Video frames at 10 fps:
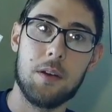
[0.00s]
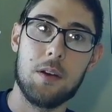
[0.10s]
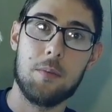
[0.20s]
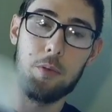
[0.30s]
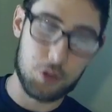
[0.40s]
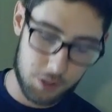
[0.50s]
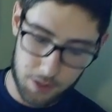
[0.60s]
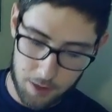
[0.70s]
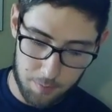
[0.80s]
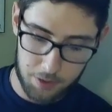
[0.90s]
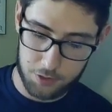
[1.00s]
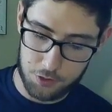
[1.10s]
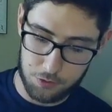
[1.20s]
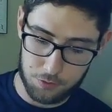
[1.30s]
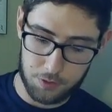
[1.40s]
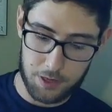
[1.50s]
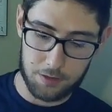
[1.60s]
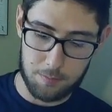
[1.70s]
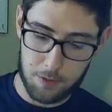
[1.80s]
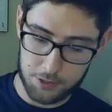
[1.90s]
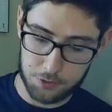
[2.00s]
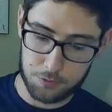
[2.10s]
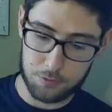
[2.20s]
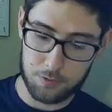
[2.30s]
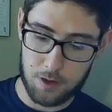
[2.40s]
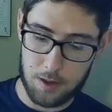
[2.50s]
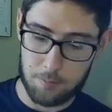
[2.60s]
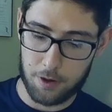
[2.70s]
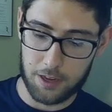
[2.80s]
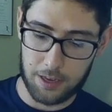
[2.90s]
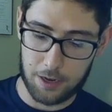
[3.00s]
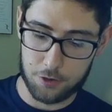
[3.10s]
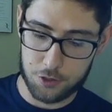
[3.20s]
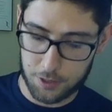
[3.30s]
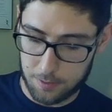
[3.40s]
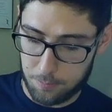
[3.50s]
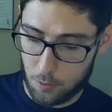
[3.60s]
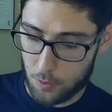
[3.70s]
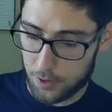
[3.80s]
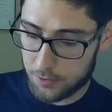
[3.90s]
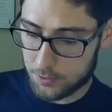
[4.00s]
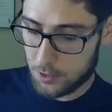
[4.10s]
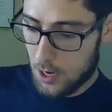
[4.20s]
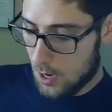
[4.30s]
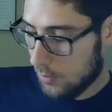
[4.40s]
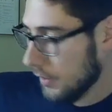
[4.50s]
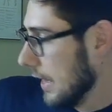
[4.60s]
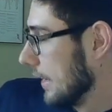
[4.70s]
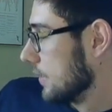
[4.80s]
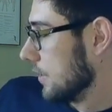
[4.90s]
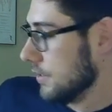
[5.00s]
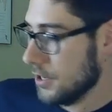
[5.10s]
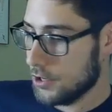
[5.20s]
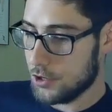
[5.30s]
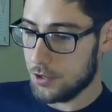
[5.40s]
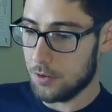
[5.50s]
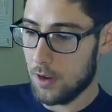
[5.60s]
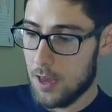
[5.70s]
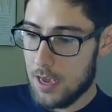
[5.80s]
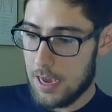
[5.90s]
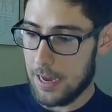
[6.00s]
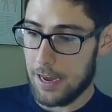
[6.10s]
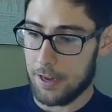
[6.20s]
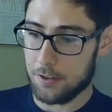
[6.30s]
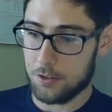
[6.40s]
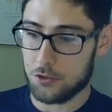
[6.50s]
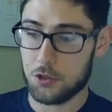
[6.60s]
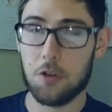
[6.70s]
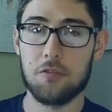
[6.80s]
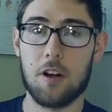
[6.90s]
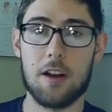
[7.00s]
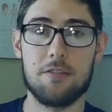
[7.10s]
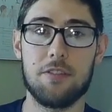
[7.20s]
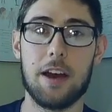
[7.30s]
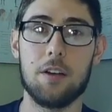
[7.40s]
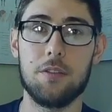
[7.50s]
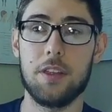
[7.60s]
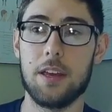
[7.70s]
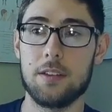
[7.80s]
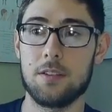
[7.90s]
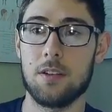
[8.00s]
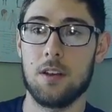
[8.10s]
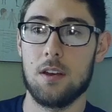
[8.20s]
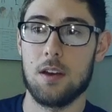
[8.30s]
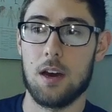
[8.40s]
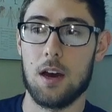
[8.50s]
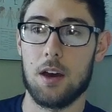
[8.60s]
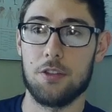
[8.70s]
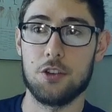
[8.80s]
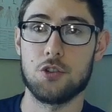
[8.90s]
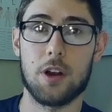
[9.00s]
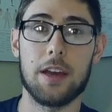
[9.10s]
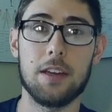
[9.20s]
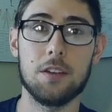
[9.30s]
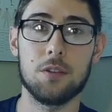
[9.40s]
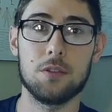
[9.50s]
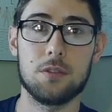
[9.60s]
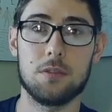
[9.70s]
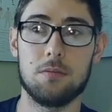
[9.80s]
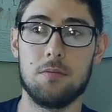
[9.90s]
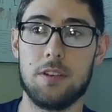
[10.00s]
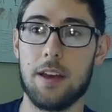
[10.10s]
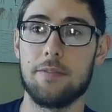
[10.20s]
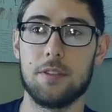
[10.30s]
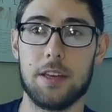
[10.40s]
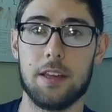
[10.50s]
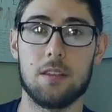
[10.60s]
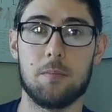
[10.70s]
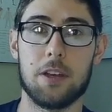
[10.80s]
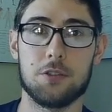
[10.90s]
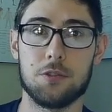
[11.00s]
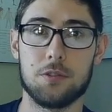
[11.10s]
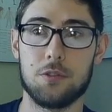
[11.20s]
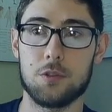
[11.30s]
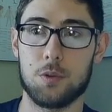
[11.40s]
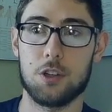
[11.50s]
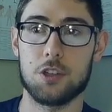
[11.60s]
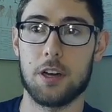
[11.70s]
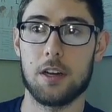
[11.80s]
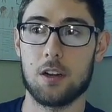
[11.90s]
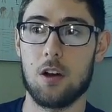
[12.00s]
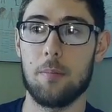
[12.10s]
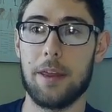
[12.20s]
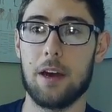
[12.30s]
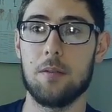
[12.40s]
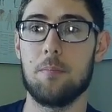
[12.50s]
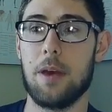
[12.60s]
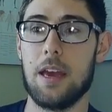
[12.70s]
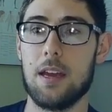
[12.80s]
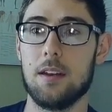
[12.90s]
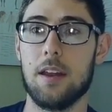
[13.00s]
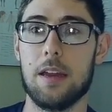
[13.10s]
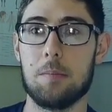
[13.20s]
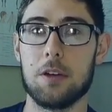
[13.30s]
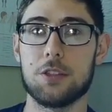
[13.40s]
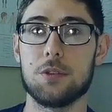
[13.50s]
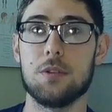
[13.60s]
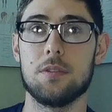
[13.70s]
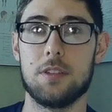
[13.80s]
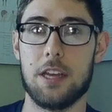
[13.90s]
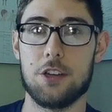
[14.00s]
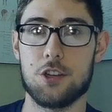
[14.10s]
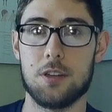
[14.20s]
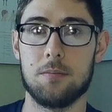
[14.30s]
pushing them into muscle, breaking out trigger points, relaxing tissue. And so far, I found that the dry needles definitely get the best results when you're trying to calm down pain and muscle tension.